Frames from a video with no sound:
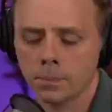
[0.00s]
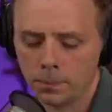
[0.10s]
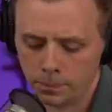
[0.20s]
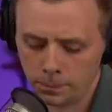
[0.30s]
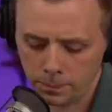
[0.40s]

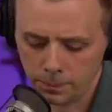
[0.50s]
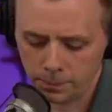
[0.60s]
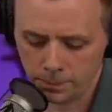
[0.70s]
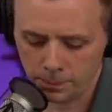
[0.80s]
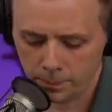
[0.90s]

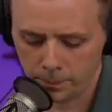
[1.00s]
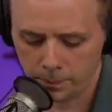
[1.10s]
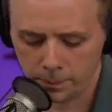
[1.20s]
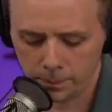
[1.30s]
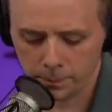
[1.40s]

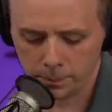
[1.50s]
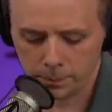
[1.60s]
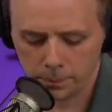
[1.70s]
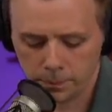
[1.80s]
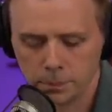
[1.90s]

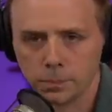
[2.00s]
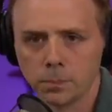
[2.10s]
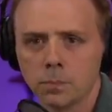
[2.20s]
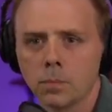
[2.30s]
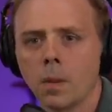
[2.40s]

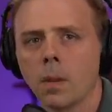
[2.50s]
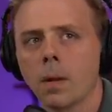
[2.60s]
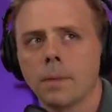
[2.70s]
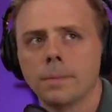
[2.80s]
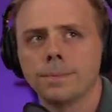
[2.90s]

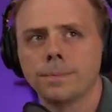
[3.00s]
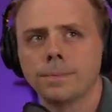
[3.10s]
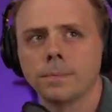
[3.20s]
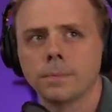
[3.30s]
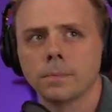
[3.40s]

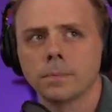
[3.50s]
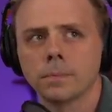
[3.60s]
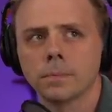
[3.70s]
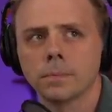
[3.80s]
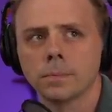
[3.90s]

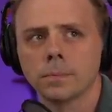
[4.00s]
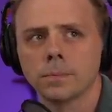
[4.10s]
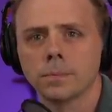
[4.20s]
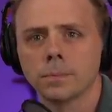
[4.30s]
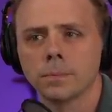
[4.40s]

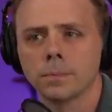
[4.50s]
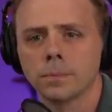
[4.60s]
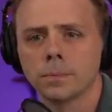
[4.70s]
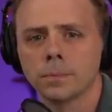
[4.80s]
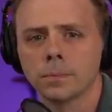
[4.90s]

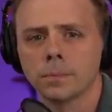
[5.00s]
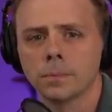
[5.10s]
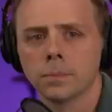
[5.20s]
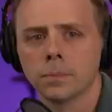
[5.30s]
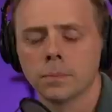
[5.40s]

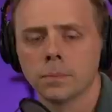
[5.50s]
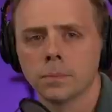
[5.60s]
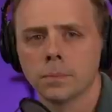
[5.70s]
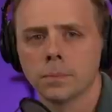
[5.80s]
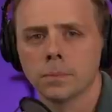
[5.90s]

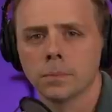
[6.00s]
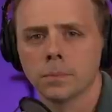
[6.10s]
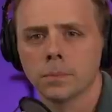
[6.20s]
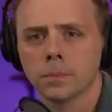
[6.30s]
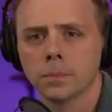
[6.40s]

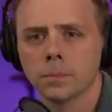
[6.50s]
The person shown says nothing.